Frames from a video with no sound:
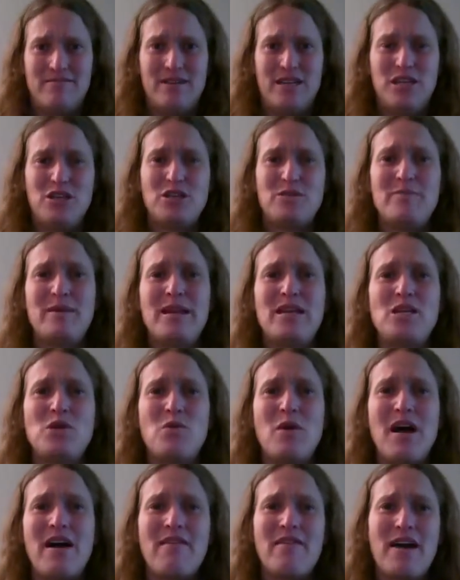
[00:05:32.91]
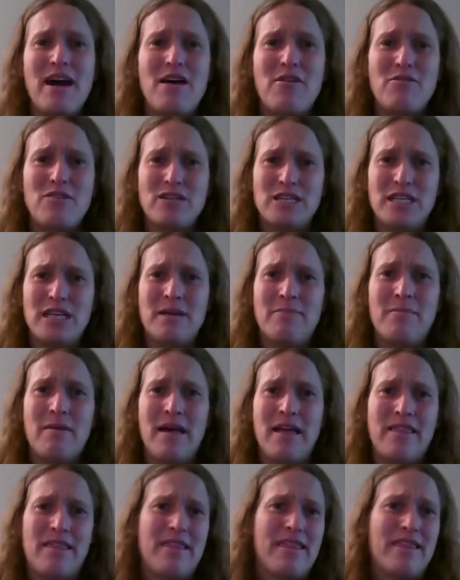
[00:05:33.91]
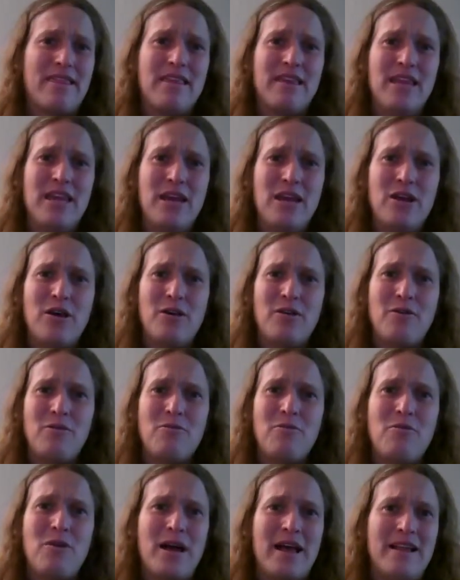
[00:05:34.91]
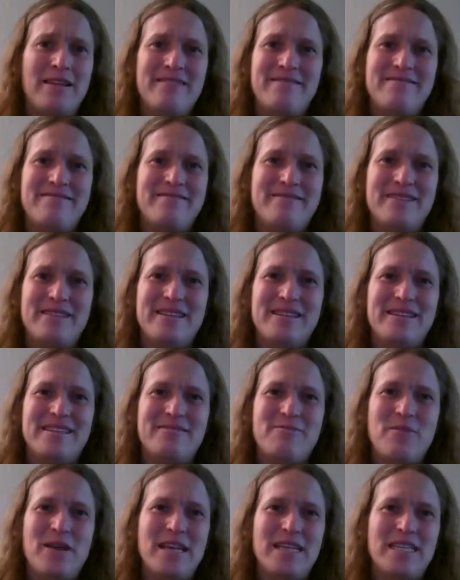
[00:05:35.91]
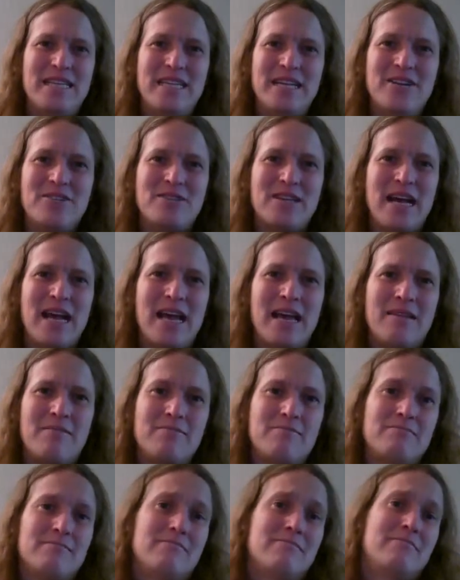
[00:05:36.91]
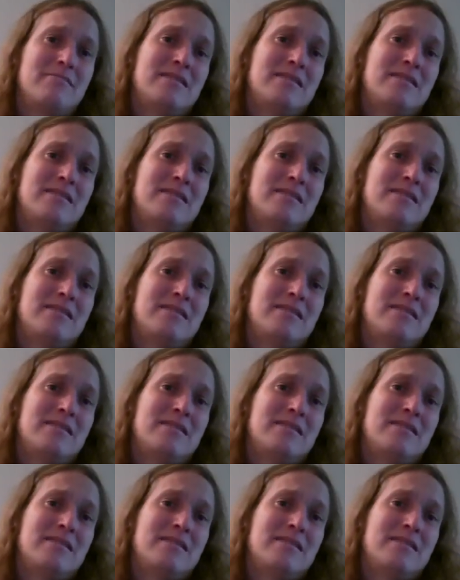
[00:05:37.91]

You spend 12 hours in a month, what? Wasting your time?